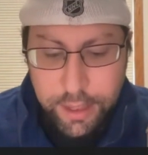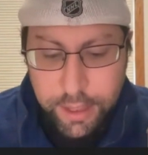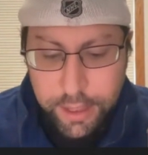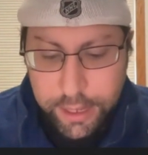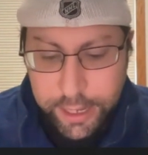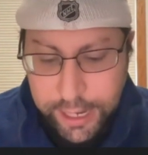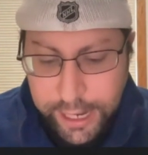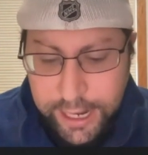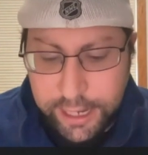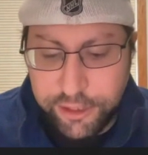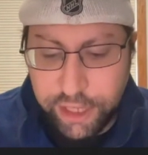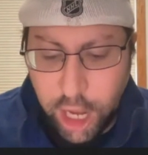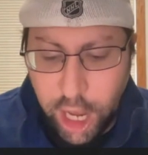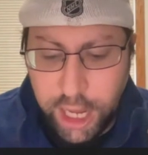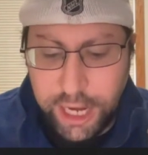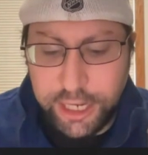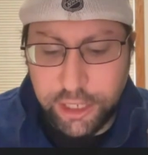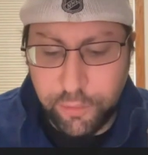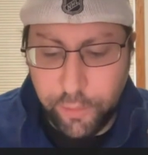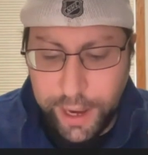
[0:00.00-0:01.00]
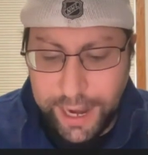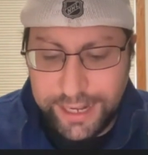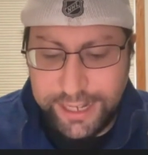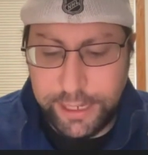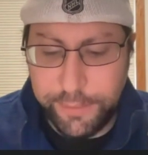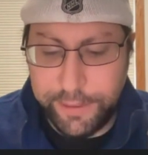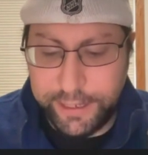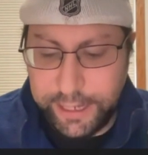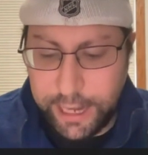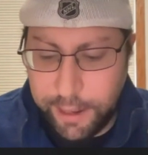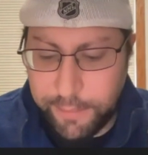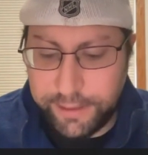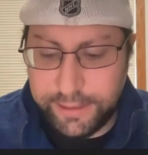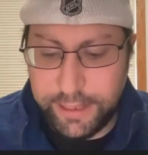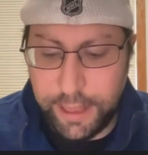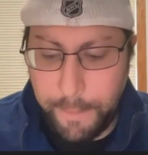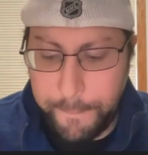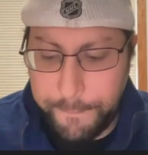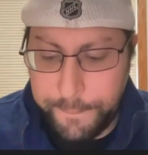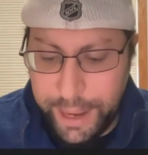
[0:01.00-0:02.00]
He is on his way to
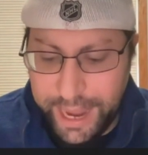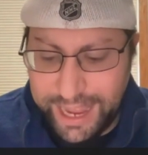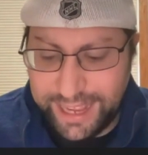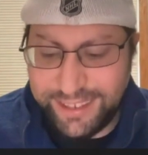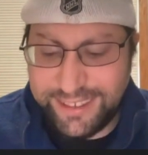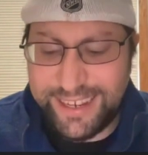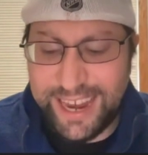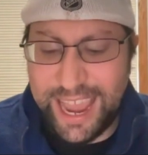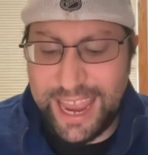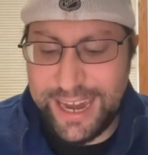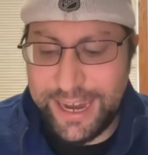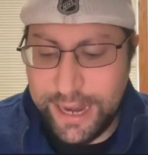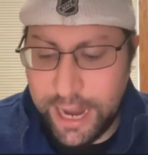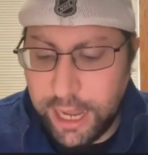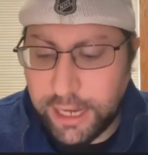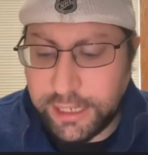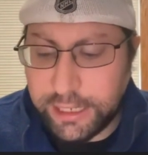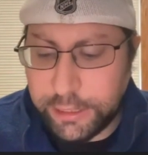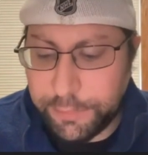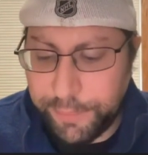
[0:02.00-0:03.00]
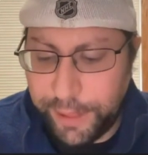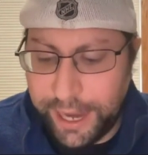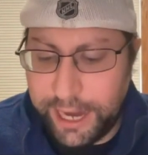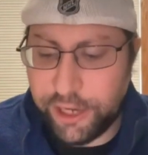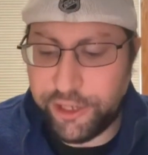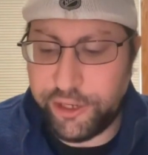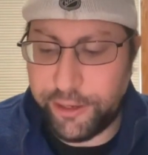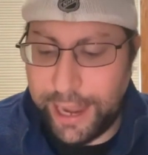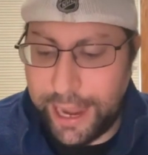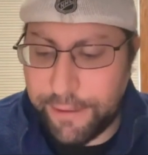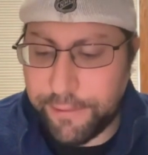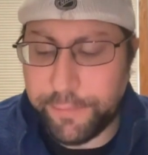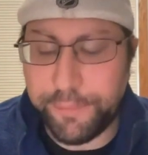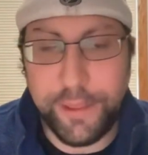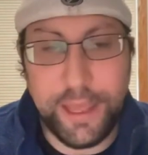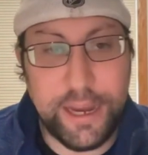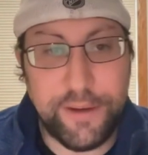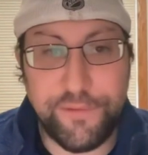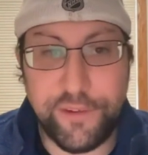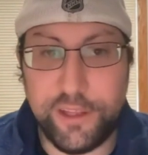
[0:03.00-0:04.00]
becoming the best Nuggets player to ever
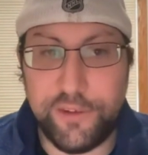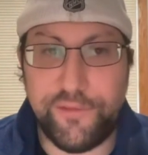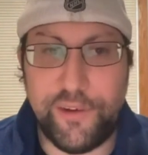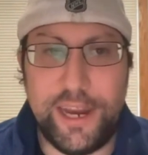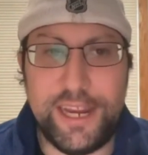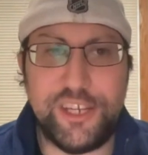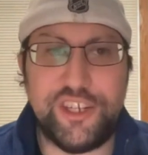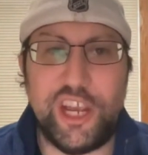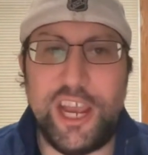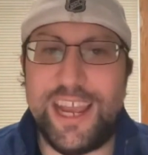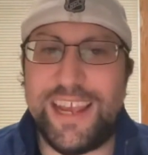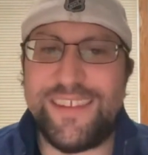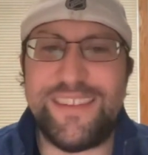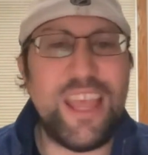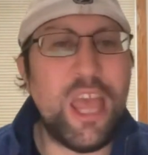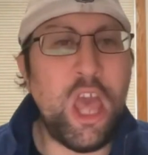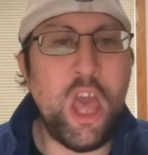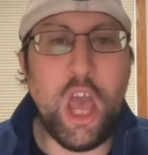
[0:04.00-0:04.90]
play for the franchise.